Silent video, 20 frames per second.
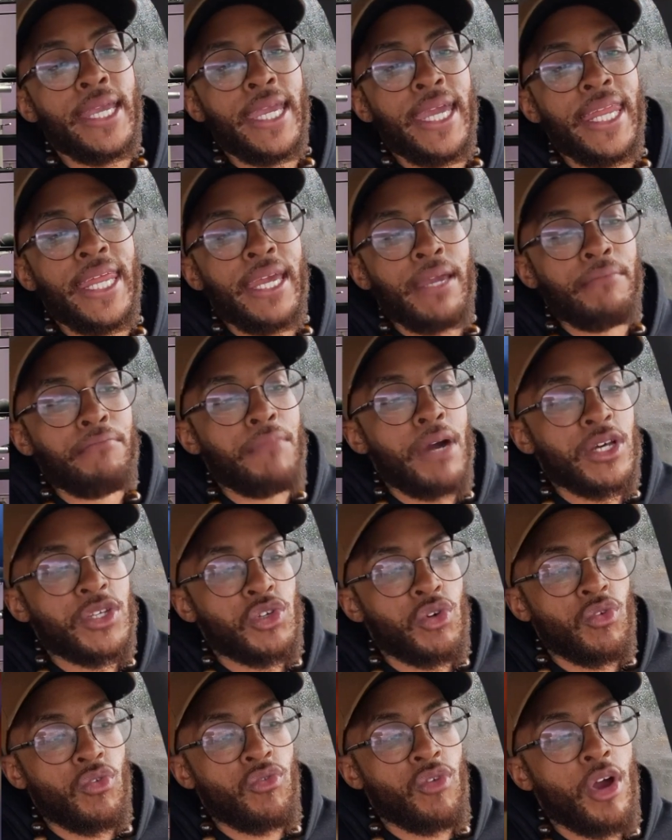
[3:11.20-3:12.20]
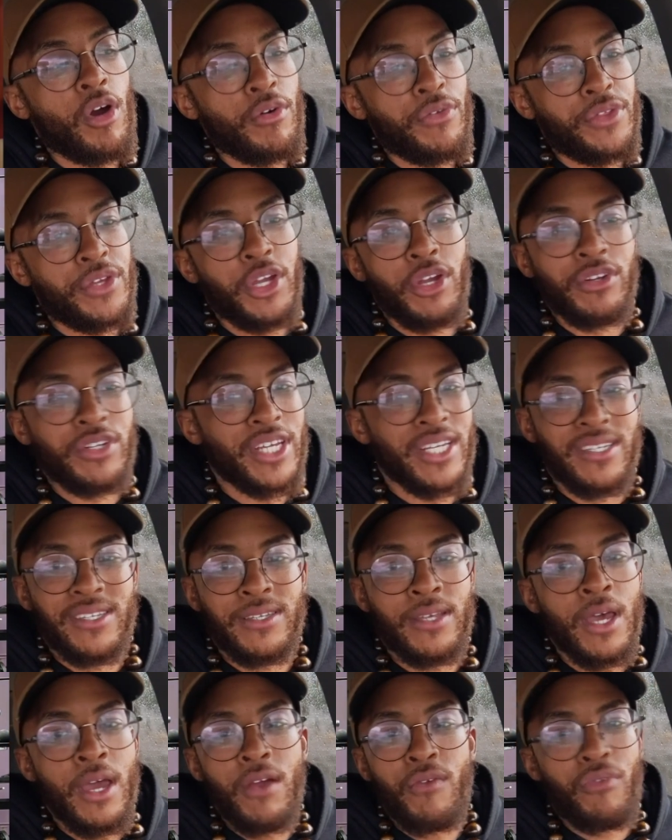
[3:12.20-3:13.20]
getting muscle growth. You're
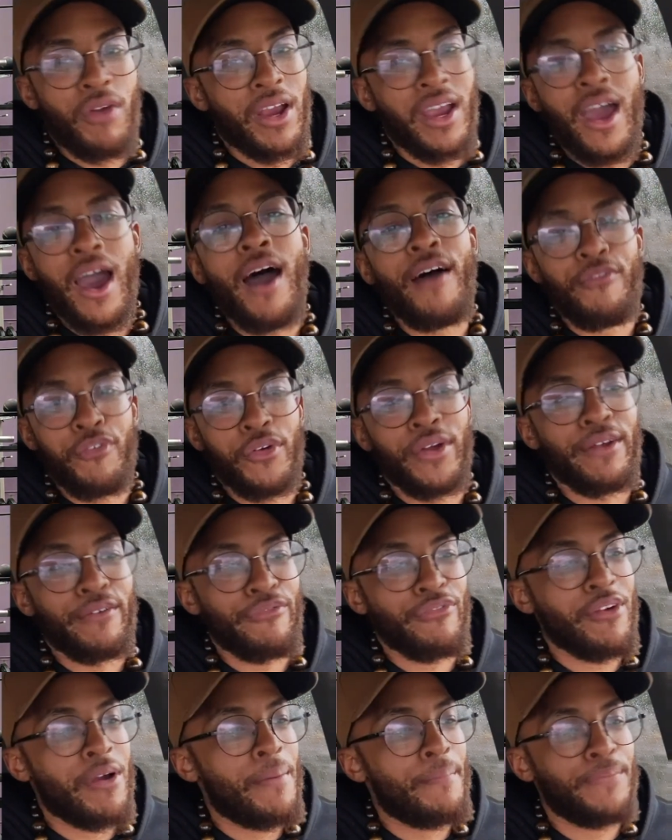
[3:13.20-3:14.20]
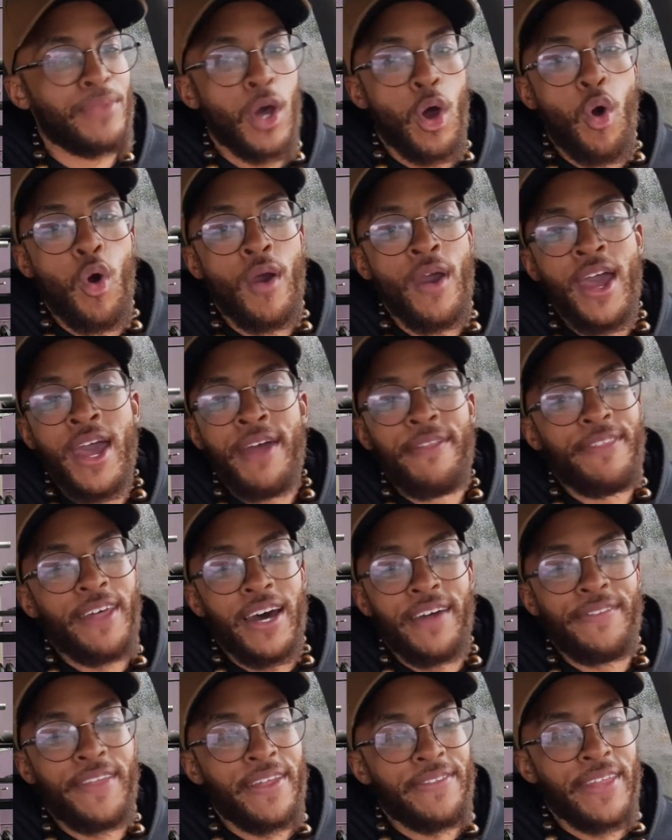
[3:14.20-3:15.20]
just recovering from
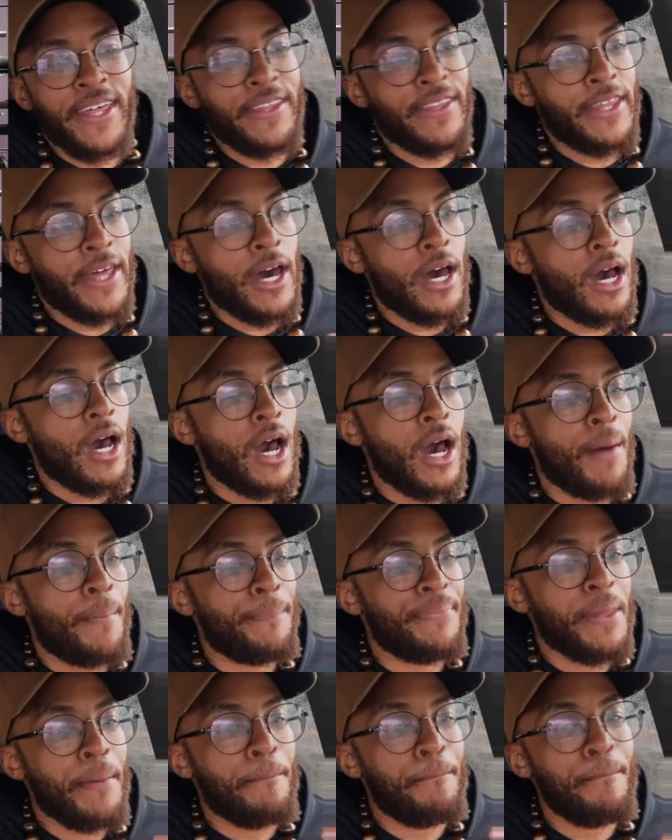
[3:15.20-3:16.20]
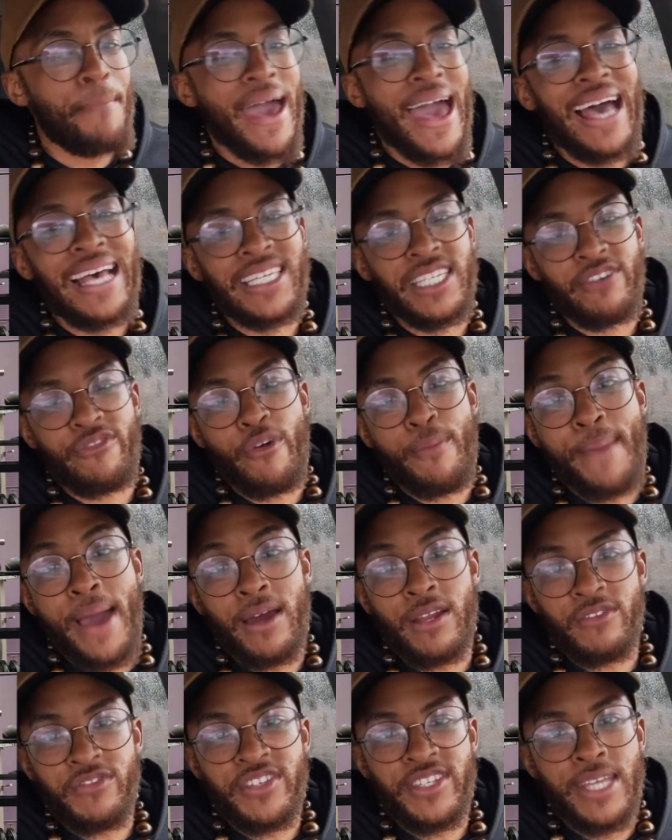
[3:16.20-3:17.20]
the massive
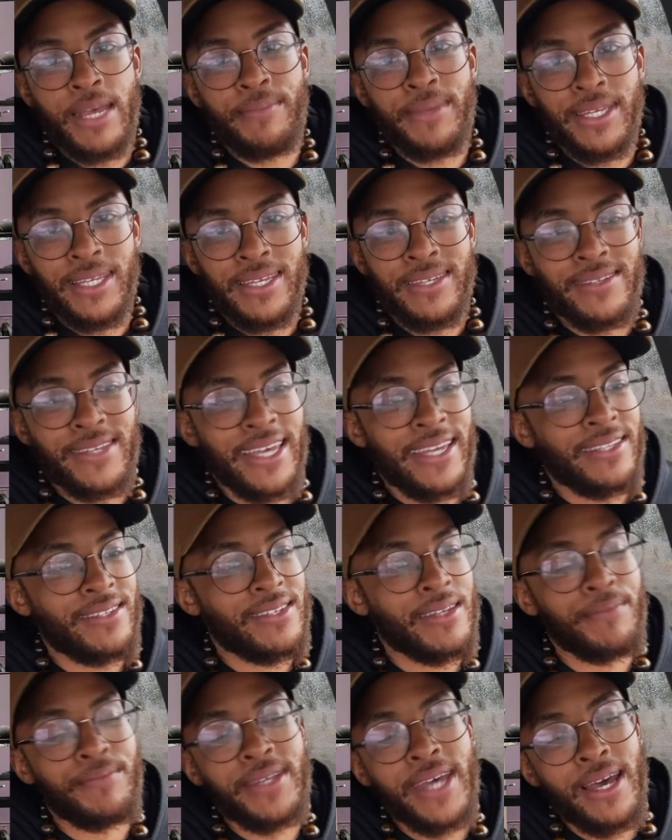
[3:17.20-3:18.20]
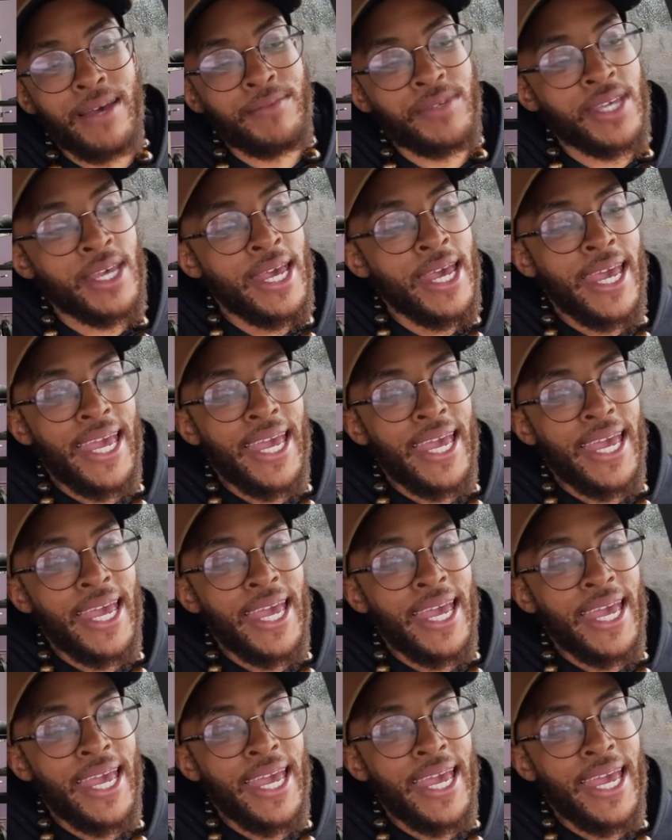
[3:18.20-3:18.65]
amount of stimulus, and sometimes